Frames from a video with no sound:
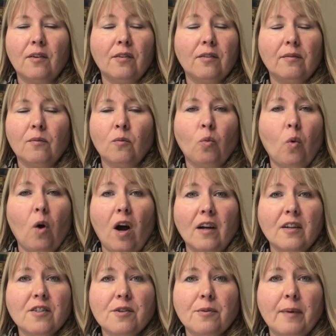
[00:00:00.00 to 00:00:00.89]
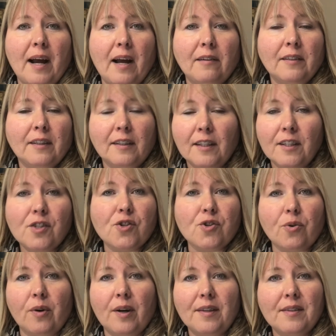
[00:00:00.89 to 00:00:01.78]
walked around and
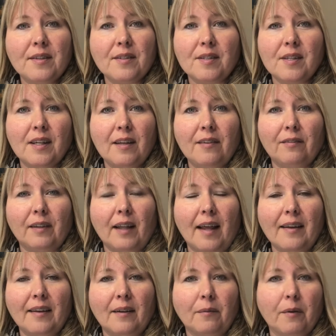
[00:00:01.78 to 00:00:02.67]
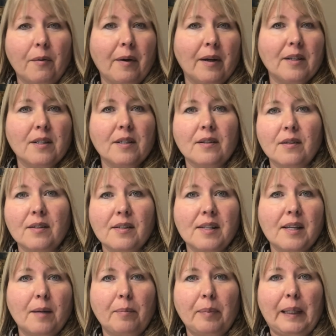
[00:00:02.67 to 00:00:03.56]
enjoyed the city of London. We went to
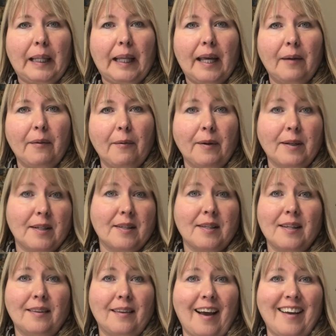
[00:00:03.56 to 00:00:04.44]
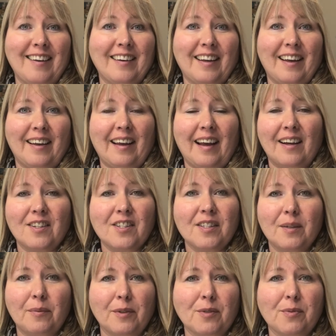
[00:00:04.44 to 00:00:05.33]
see a play. We went to see Lion King
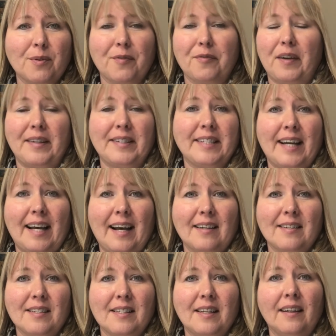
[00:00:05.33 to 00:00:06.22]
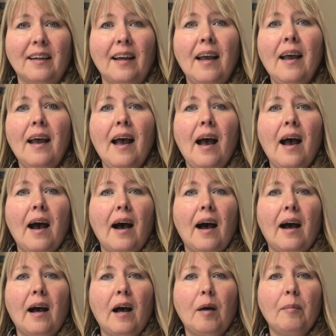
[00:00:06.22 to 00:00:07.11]
actually, which was fantastic.
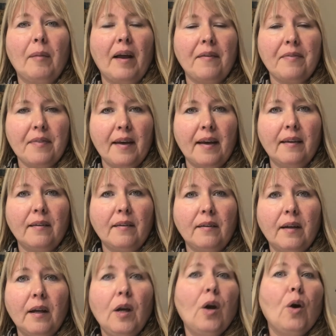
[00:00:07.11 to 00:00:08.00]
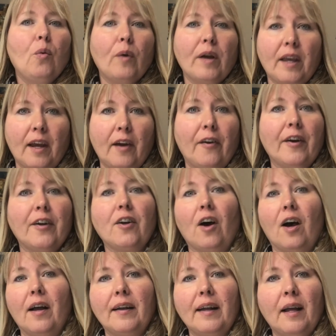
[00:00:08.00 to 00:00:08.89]
And then we carried
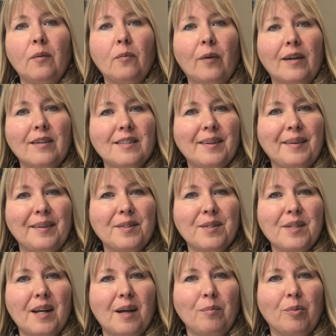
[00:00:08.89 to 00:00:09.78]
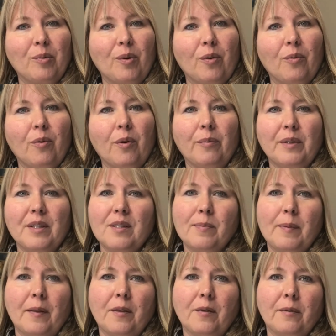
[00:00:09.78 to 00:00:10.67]
on and went to Istanbul, where we
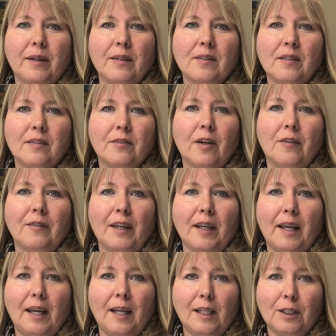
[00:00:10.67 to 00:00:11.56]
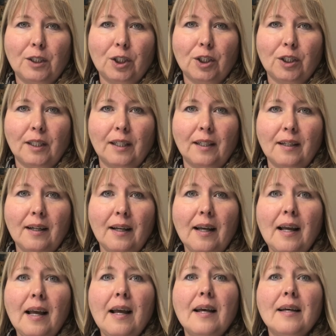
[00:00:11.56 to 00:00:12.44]
spent the rest of our vacation
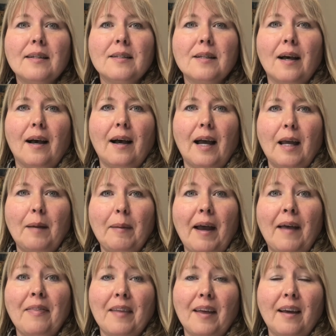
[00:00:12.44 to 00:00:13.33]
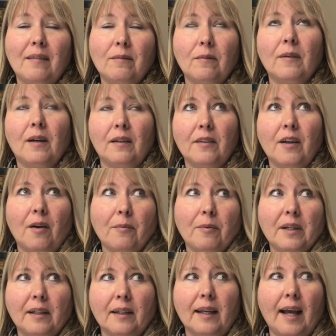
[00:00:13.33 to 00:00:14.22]
time. And then, well, not
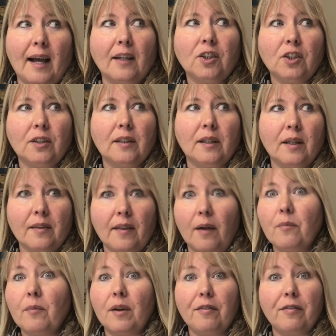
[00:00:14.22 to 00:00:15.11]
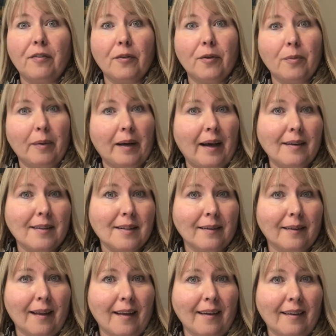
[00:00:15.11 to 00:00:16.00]
really, actually, then we flew back
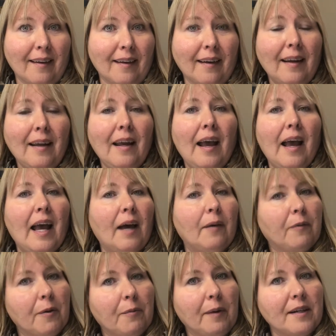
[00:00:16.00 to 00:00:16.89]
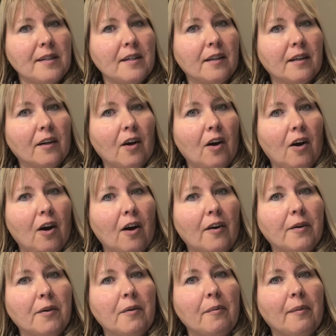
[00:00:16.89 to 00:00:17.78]
to London and we rented a
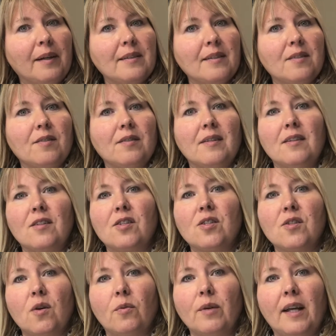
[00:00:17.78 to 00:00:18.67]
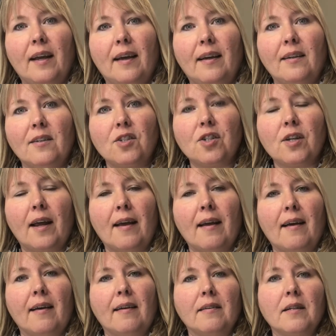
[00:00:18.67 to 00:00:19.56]
car and we went to see Stonehenge
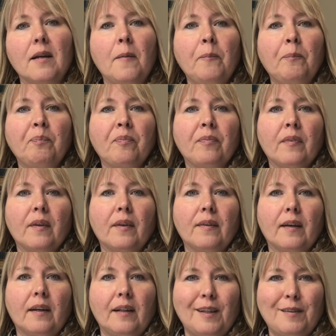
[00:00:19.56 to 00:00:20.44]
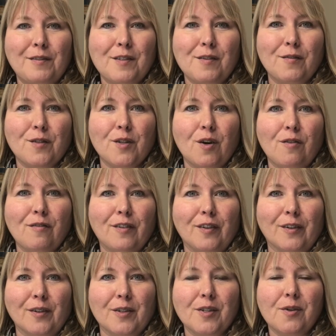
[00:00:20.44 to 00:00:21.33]
and the cliffs of
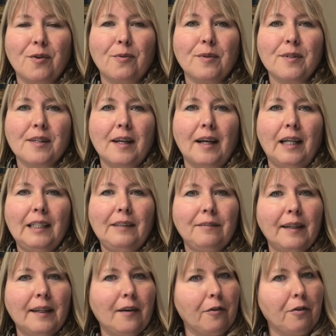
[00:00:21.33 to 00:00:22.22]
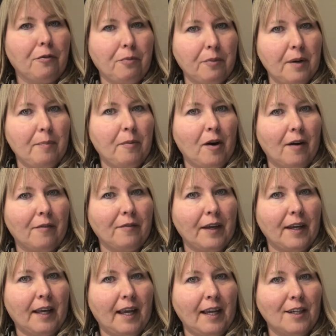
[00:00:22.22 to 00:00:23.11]
Dover. So it was kind of like a 3-part
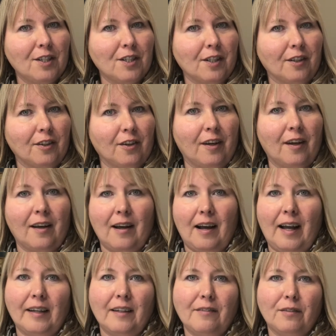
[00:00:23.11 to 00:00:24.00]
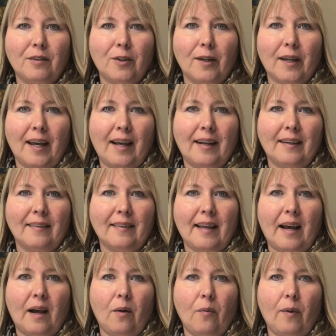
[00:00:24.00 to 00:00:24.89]
vacation. You can kind of look at it
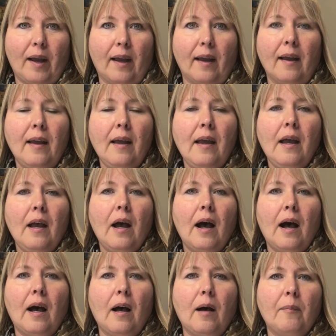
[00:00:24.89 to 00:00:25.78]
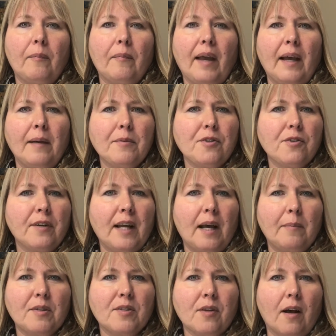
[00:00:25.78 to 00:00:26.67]
that way.
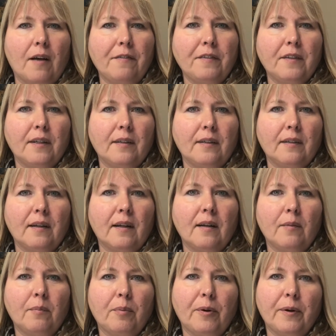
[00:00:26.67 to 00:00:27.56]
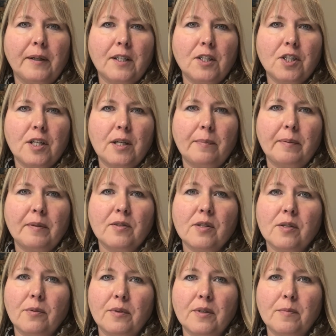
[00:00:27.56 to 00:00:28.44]
Amsterdam is often pretty cheap, and so is